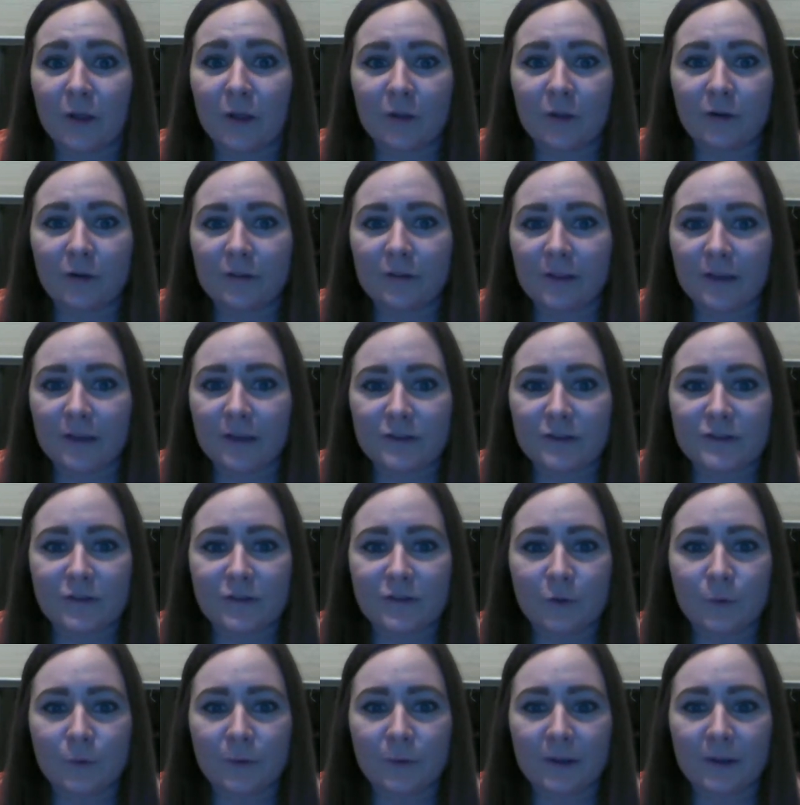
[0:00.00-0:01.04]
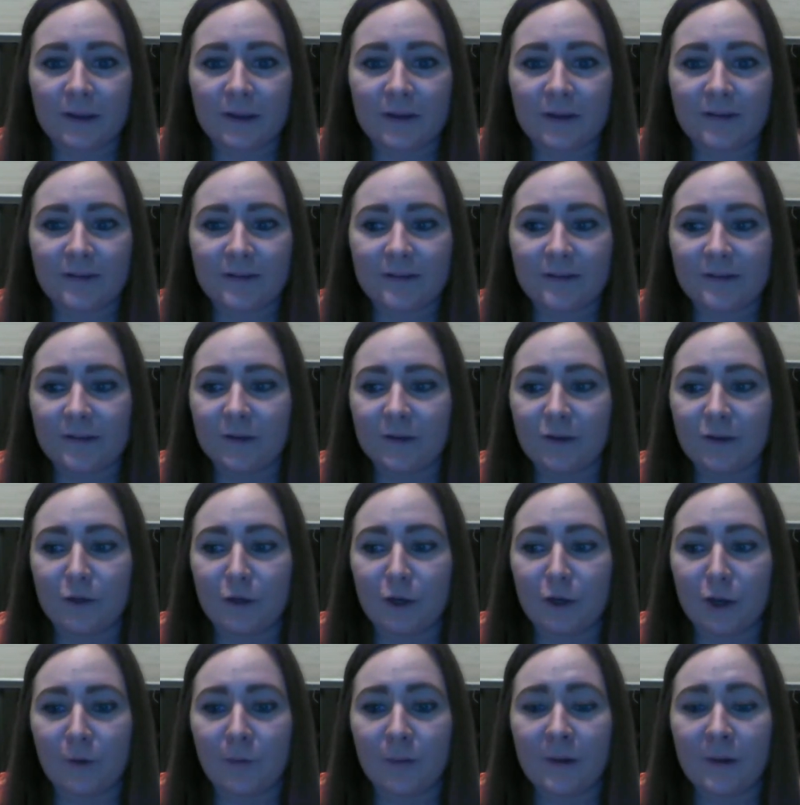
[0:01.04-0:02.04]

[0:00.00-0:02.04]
Another thing too is,